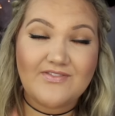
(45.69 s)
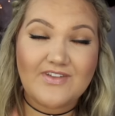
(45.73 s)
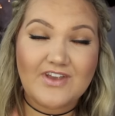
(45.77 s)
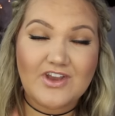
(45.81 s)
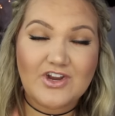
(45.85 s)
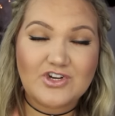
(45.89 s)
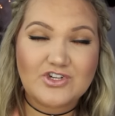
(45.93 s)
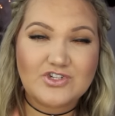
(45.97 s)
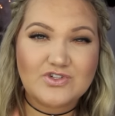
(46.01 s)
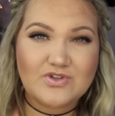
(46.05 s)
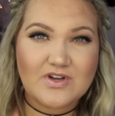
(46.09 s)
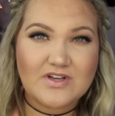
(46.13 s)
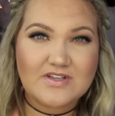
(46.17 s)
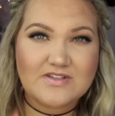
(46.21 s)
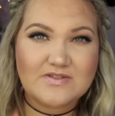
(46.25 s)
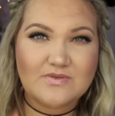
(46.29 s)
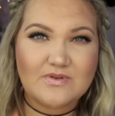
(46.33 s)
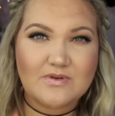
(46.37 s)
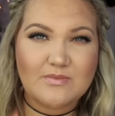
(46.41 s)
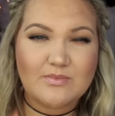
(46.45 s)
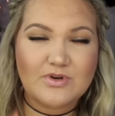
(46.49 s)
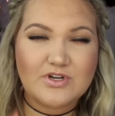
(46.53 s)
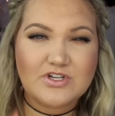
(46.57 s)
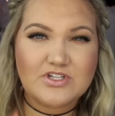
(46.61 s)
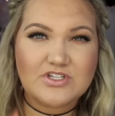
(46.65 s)
figured you guys
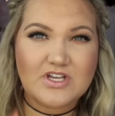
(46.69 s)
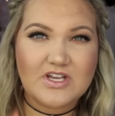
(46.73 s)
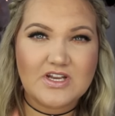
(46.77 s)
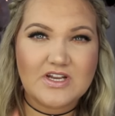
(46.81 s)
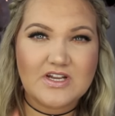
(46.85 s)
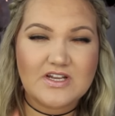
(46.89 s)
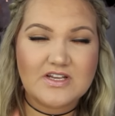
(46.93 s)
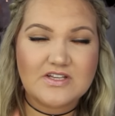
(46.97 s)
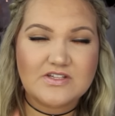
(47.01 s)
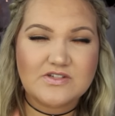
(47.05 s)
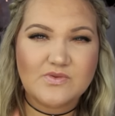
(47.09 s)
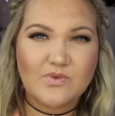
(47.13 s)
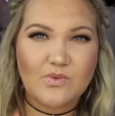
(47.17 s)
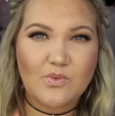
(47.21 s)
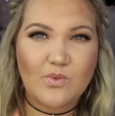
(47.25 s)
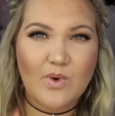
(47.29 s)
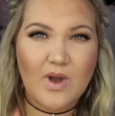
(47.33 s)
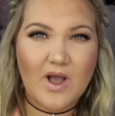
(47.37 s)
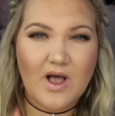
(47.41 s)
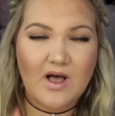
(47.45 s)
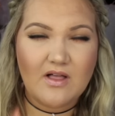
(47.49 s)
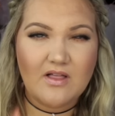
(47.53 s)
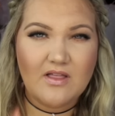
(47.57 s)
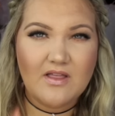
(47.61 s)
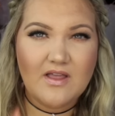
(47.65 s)
would appreciate it as
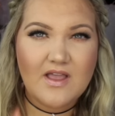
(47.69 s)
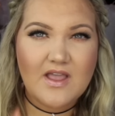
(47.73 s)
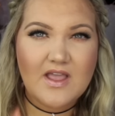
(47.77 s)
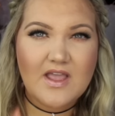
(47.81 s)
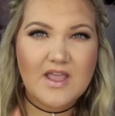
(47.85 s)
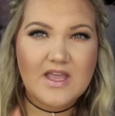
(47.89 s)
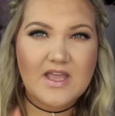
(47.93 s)
well.